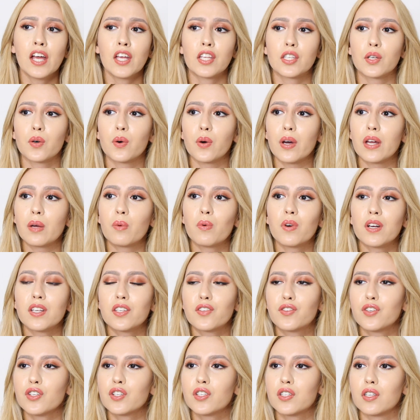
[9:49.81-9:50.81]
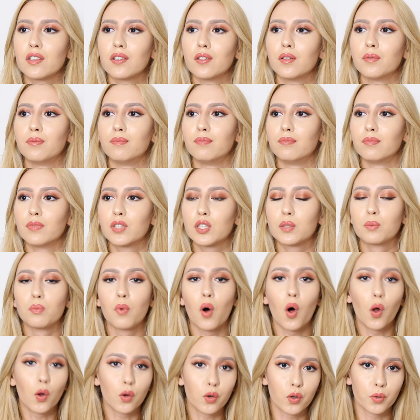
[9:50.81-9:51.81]
so it was just a
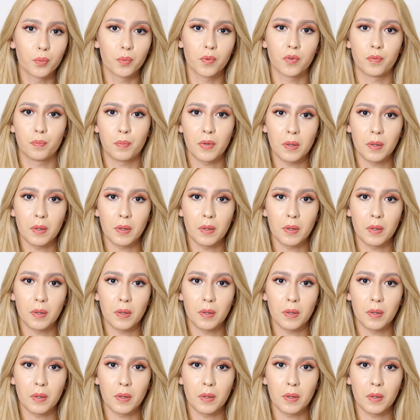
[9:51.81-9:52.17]
small group of